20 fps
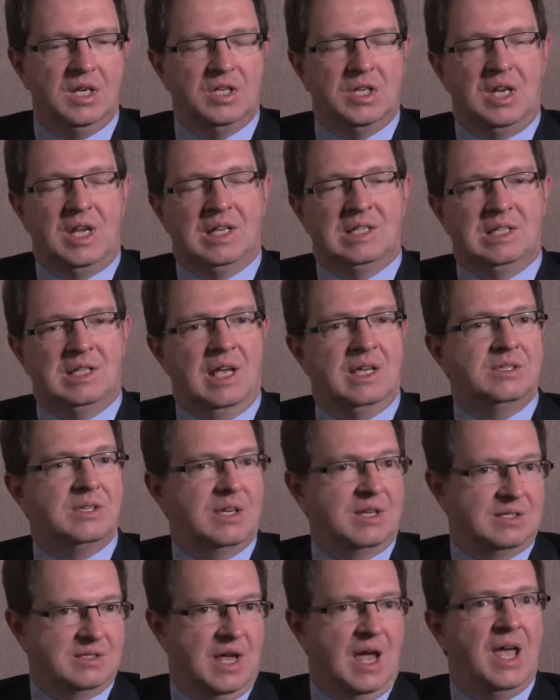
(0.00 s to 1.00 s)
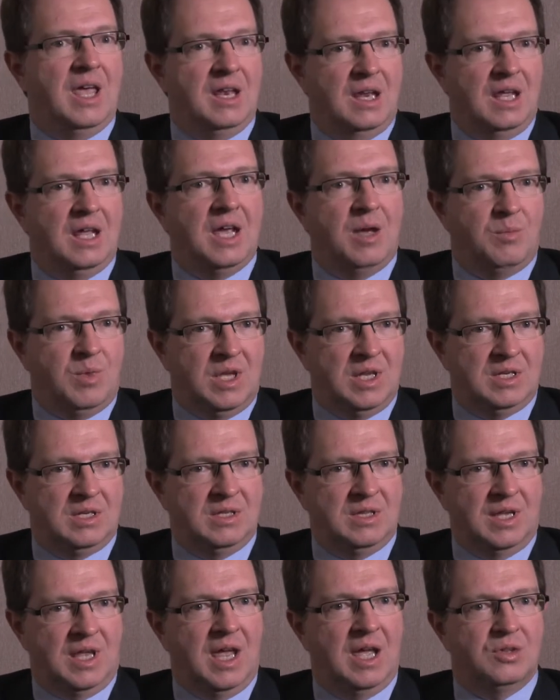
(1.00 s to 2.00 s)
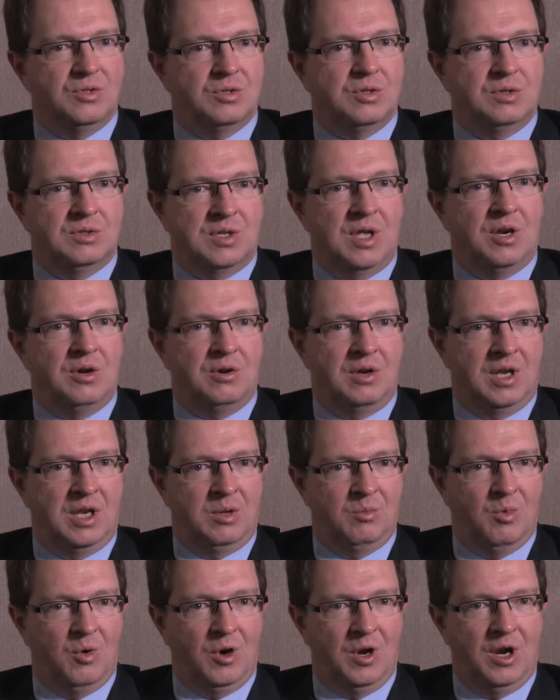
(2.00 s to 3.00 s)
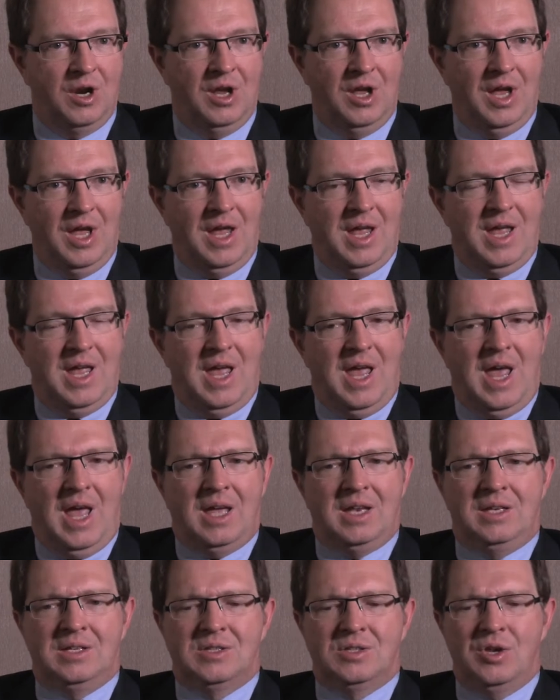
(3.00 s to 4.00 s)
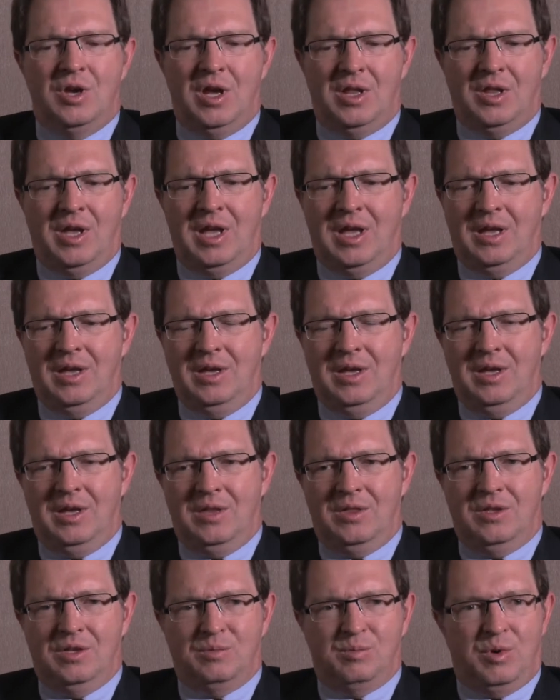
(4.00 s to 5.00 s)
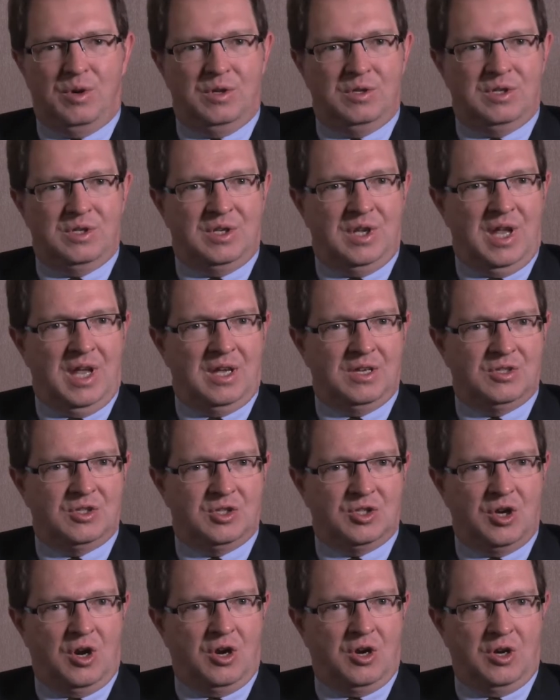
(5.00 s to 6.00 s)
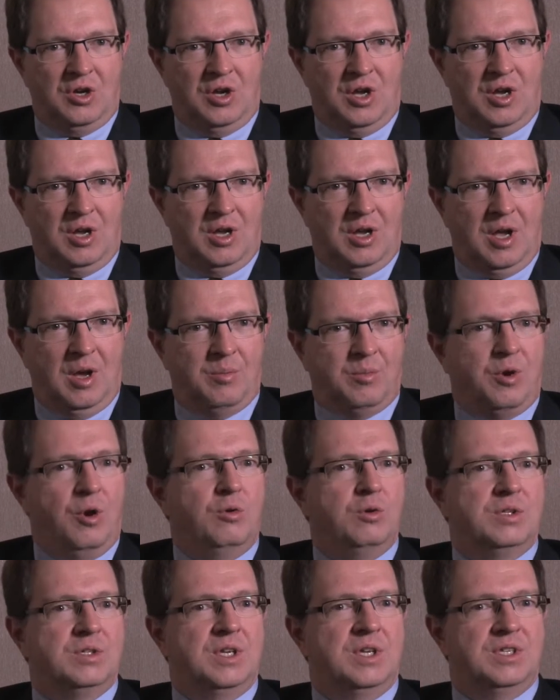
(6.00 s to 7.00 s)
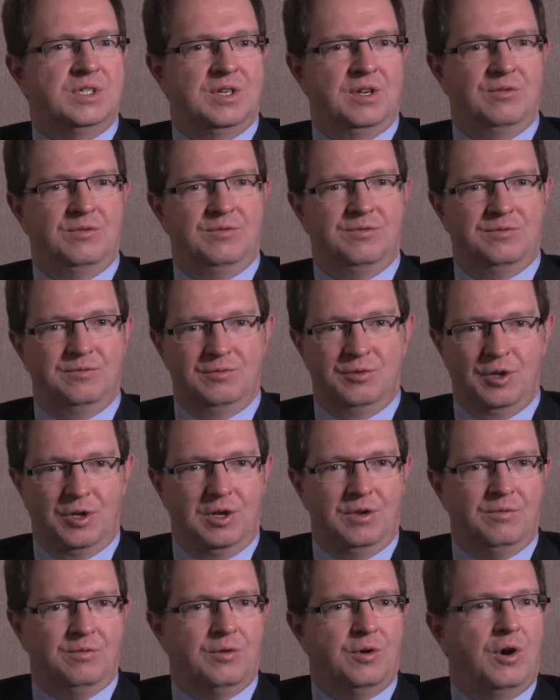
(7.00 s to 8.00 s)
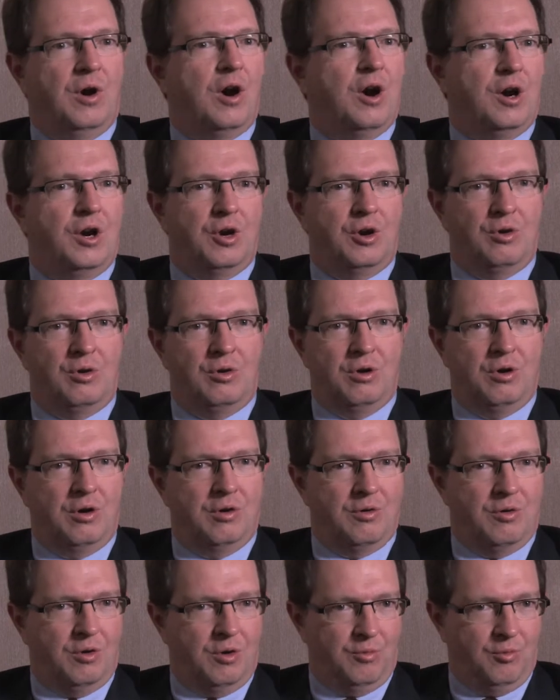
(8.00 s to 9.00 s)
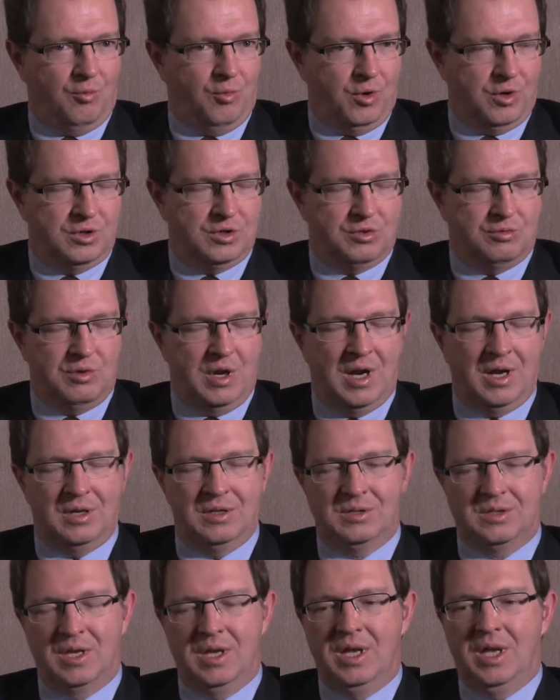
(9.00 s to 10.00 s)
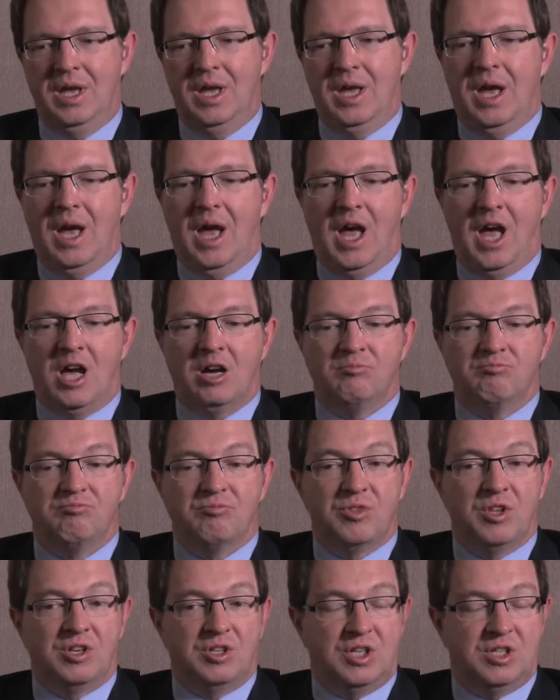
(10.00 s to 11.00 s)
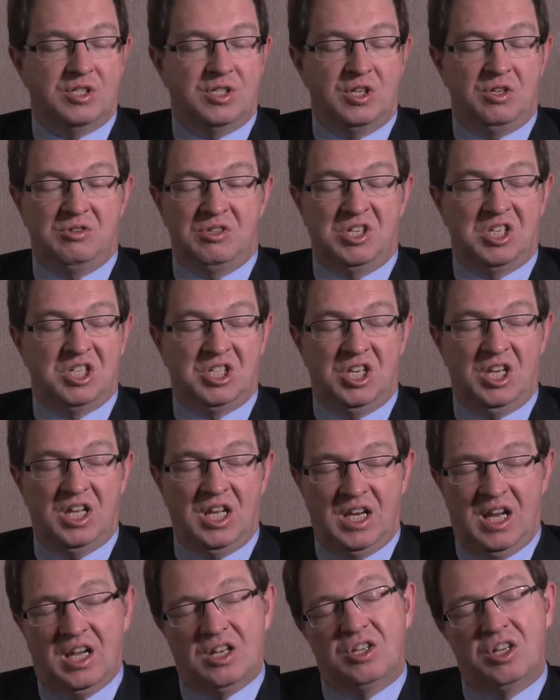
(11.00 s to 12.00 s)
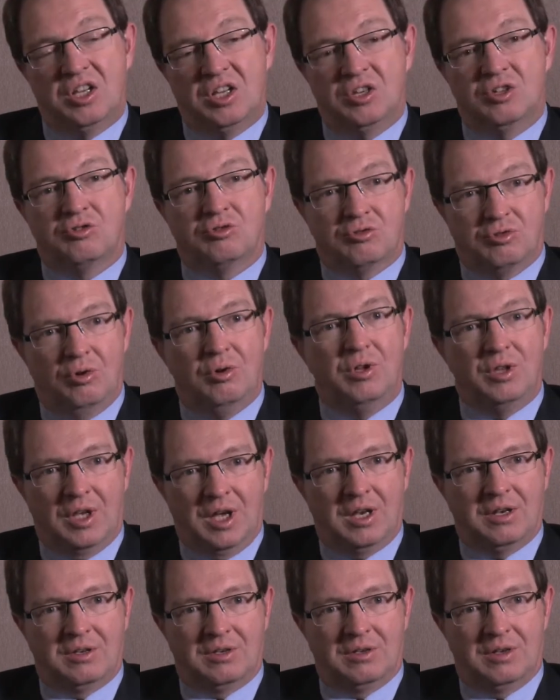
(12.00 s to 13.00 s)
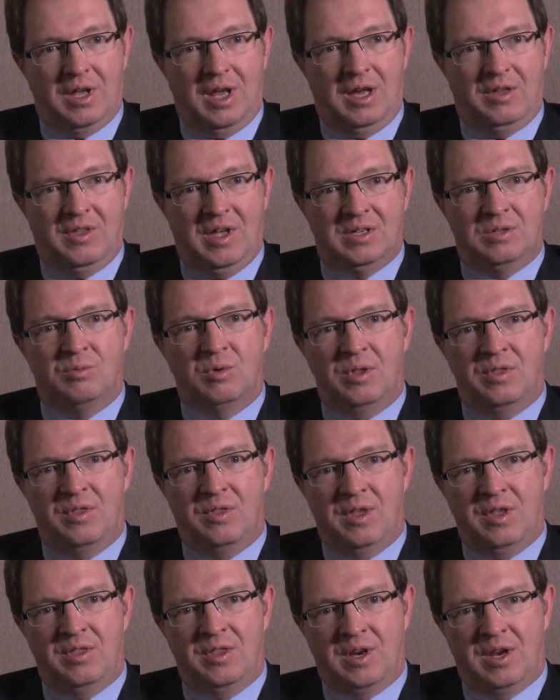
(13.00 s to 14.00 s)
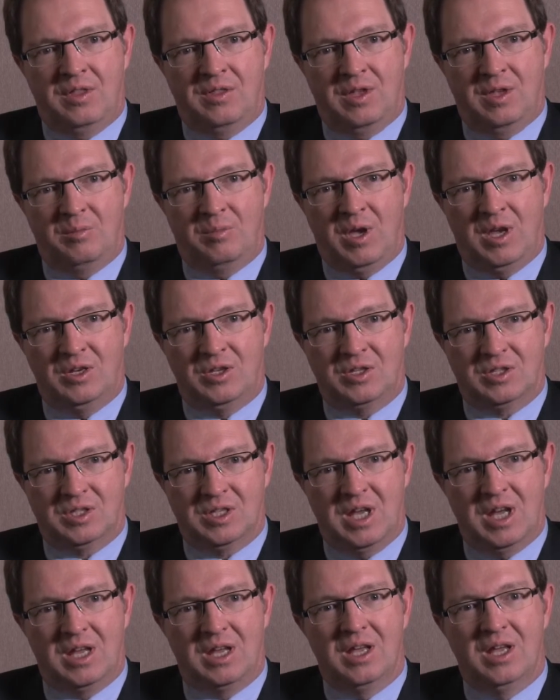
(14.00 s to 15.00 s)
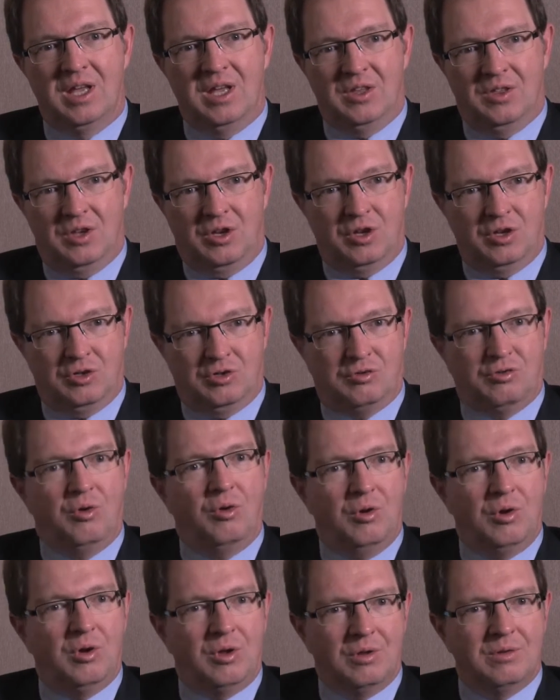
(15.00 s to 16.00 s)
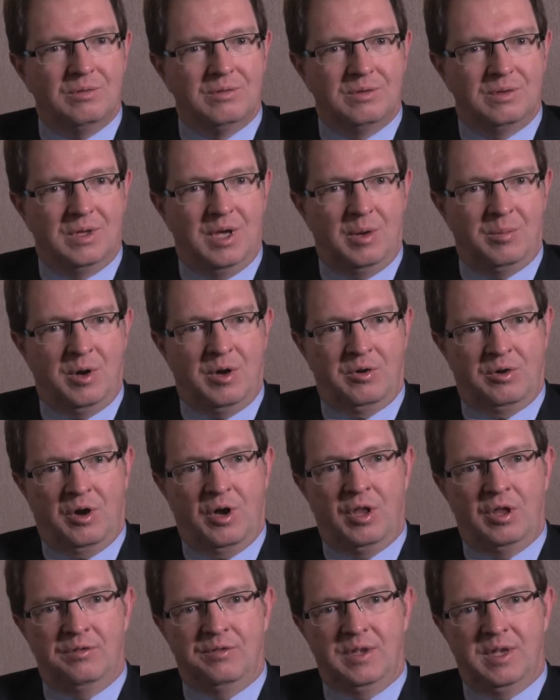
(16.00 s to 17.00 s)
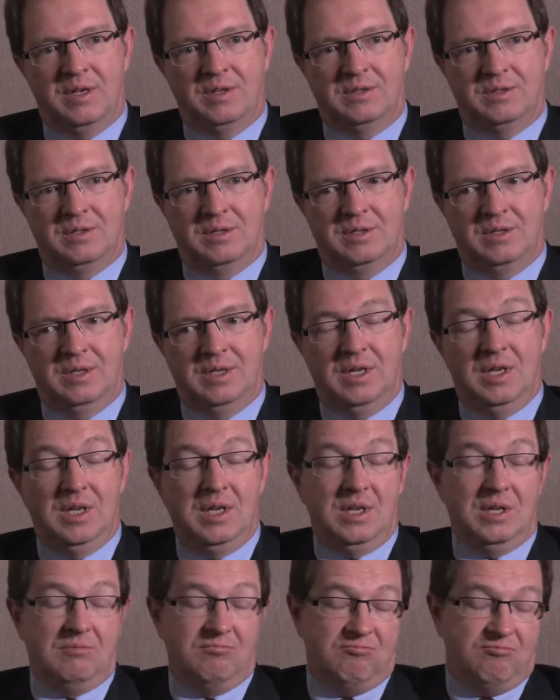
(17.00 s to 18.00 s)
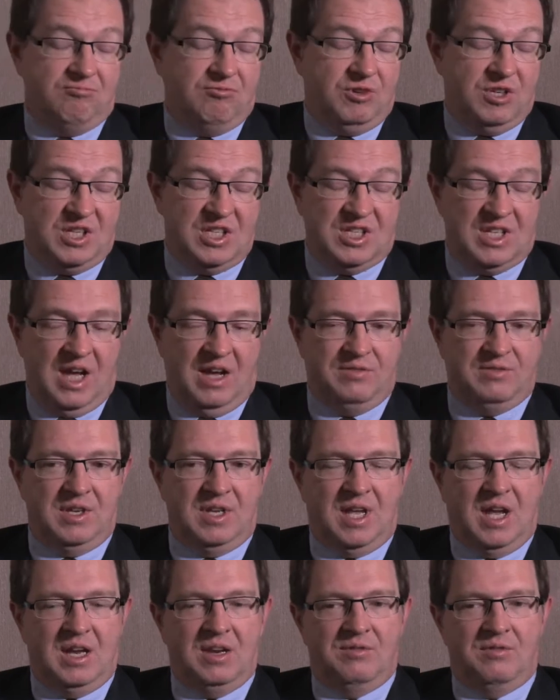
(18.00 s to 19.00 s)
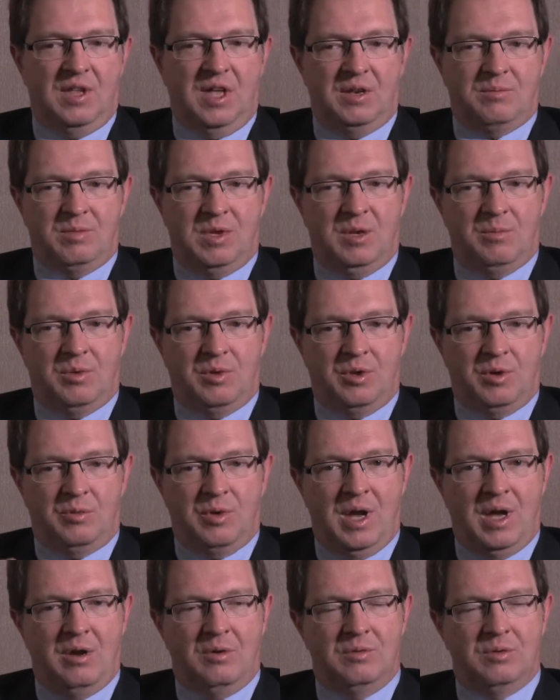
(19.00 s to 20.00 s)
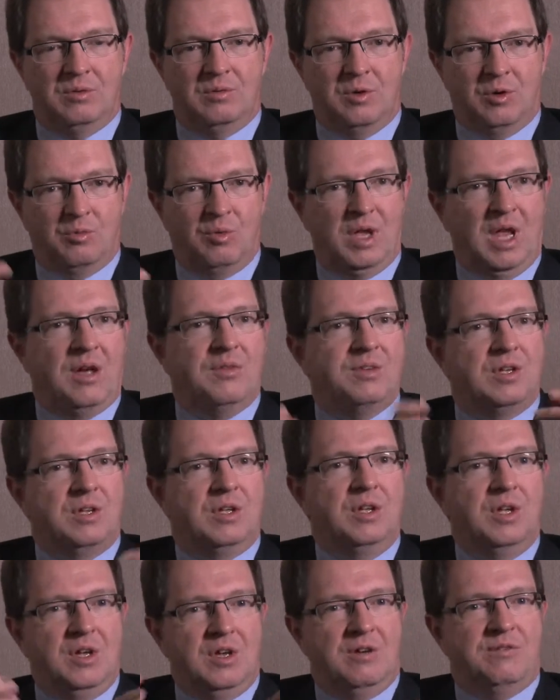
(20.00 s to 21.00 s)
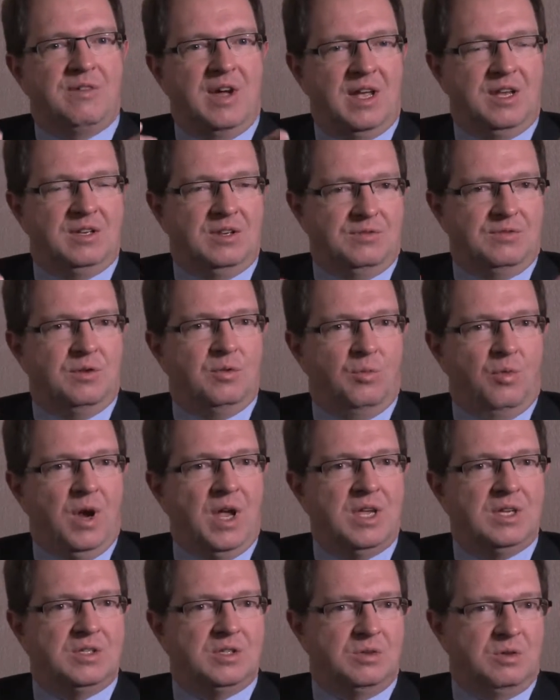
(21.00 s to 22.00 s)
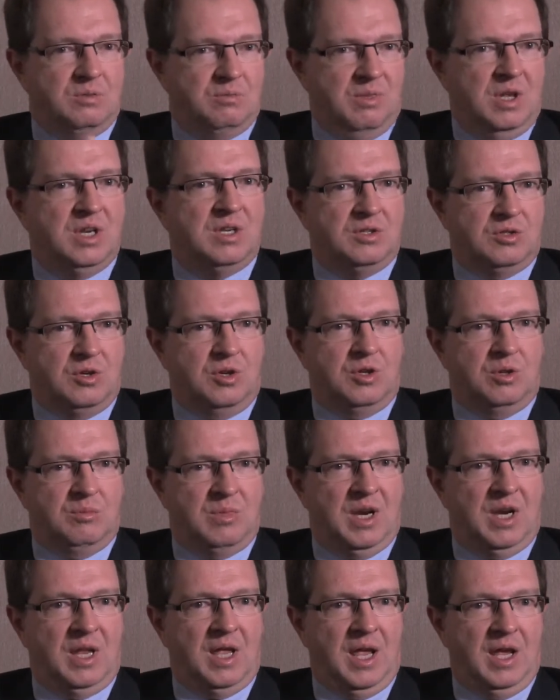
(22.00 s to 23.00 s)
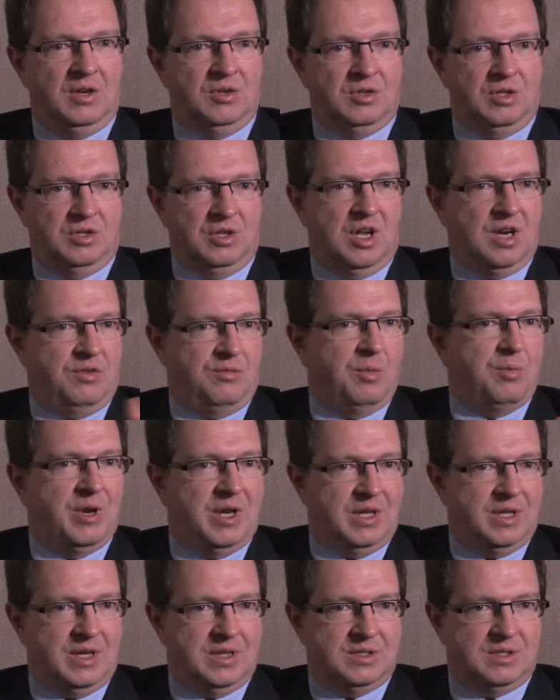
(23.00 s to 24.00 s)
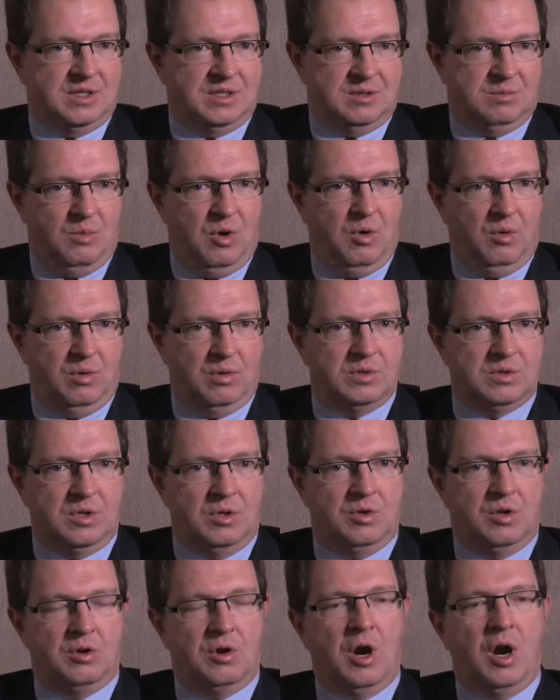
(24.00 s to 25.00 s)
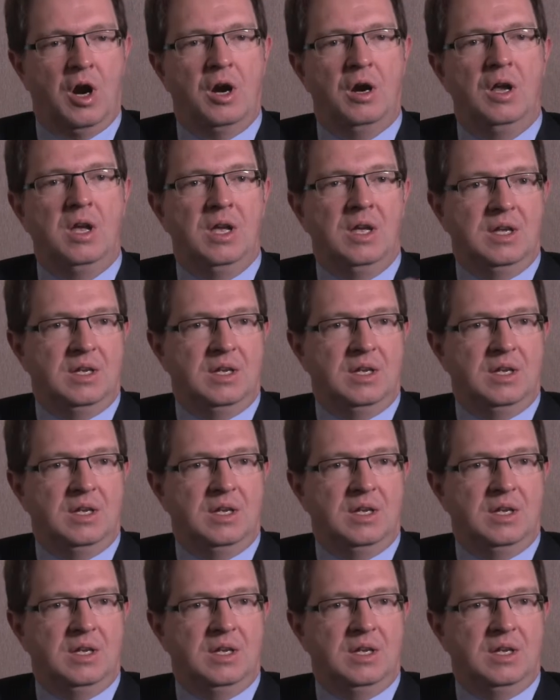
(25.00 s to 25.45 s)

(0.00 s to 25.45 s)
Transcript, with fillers: she has less anxiety coming into the cancer center anymore. And it's not like this person has started a, a process of looking for harder or, or worse drugs. Um, they're just using, she can actually control it. And that's one thing that I think patients like the control about all of this we just have to kind of get people around or we have to find different ways to administer the medication. Not everybody likes to smoke, so there are